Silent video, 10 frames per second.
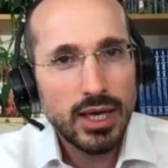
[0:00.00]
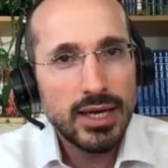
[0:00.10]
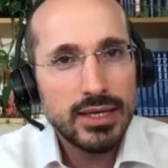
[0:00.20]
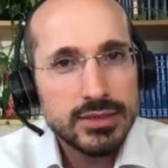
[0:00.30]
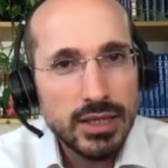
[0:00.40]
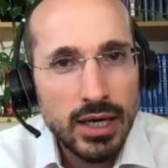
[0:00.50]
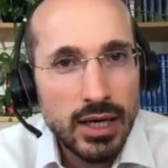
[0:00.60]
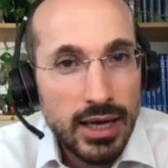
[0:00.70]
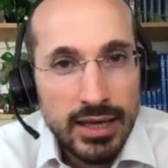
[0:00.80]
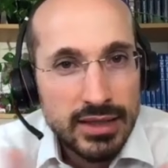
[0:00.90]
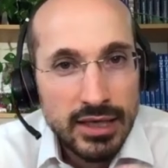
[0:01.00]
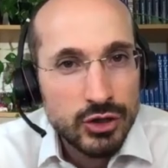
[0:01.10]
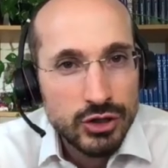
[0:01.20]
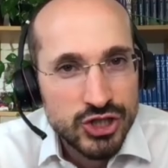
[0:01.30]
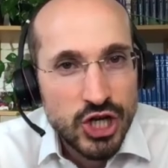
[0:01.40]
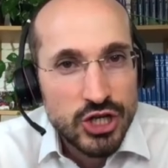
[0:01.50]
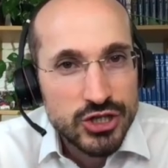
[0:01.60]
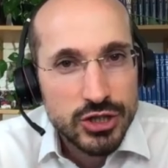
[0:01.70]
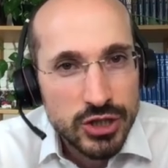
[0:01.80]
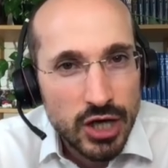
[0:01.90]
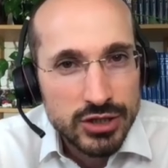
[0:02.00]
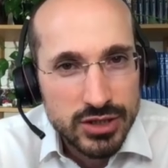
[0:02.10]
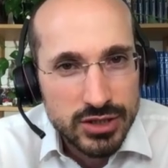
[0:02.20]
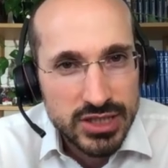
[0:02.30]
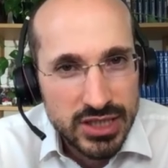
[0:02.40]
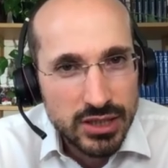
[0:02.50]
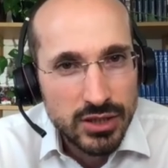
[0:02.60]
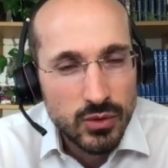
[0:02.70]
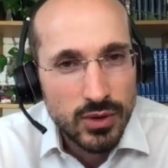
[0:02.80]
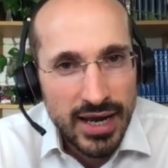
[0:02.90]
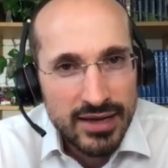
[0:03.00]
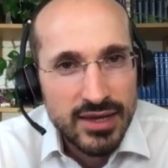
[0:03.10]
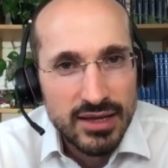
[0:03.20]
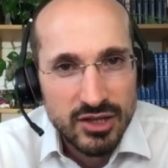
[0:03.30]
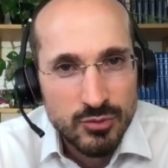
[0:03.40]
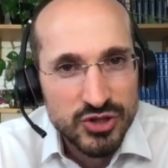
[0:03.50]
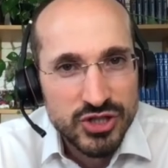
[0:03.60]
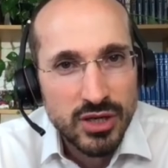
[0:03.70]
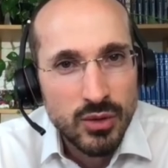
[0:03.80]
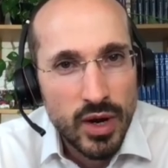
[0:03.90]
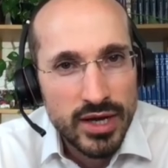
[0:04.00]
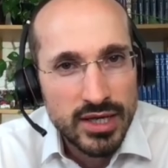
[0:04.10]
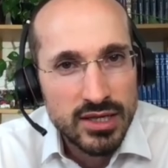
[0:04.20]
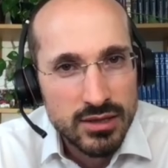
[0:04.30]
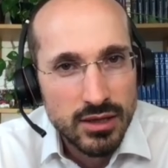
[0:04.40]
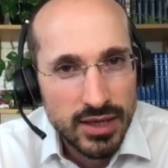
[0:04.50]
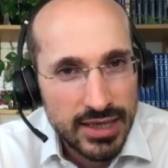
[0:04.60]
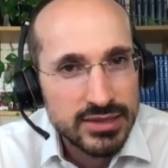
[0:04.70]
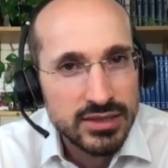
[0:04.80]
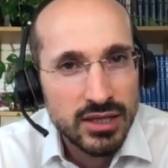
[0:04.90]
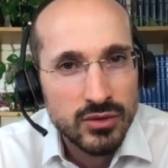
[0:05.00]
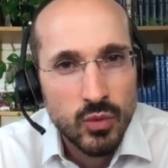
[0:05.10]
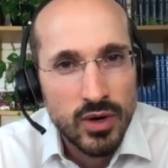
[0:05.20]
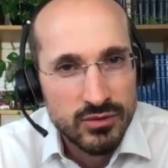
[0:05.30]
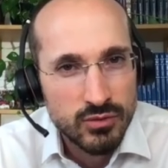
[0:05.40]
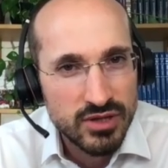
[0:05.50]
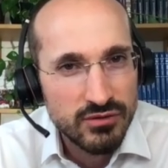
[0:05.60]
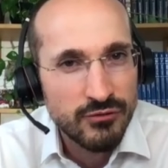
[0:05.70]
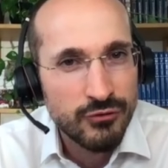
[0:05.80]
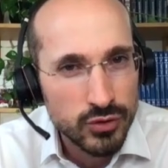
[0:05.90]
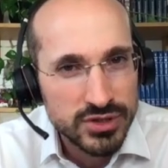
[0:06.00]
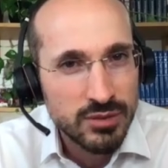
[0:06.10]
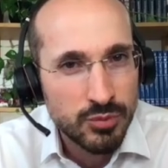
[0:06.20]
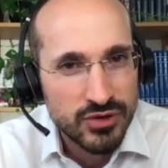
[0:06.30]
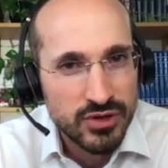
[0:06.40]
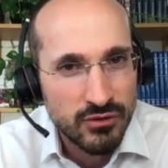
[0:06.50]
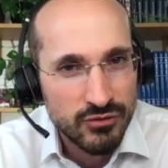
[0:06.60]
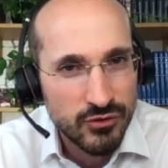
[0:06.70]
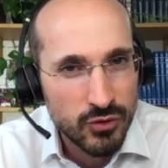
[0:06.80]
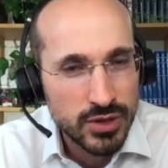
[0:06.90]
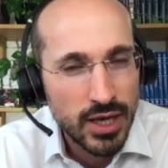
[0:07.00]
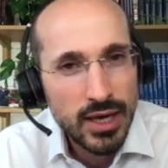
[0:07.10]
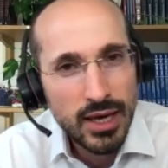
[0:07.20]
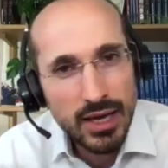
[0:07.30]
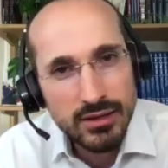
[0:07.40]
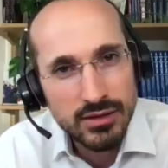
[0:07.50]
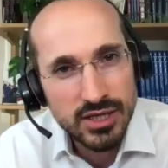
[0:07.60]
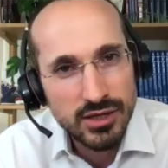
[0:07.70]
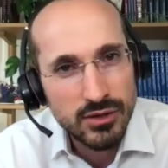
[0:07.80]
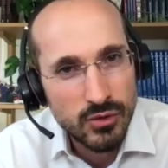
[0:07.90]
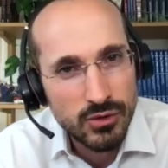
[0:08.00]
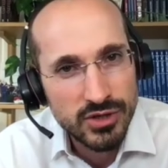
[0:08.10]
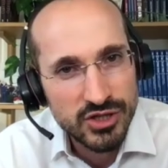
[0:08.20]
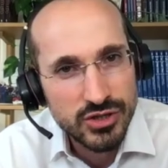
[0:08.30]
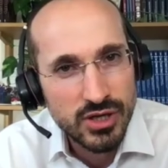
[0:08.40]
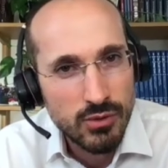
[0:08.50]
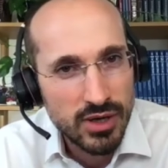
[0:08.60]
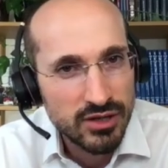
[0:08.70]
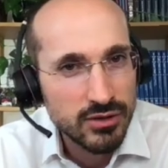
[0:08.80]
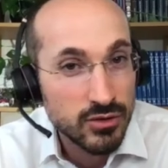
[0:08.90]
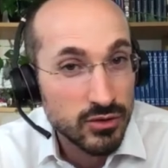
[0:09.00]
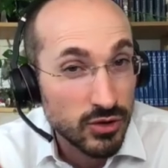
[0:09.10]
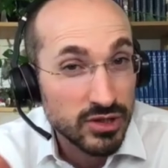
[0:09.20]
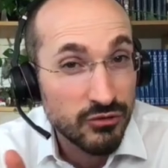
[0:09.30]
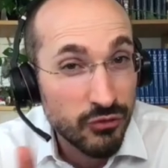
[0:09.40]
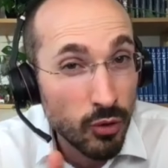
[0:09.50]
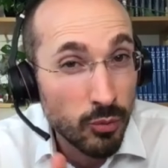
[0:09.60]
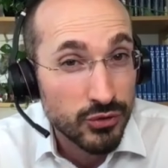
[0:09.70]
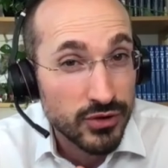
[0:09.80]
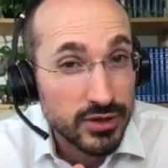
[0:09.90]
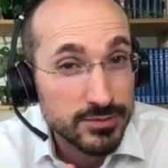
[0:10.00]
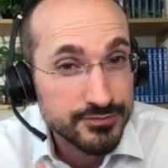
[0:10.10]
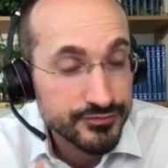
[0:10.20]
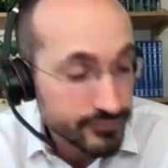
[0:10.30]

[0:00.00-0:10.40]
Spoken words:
And he could just not continue like that, especially when his candidate was receiving 14% of the vote and the National Rally 34%.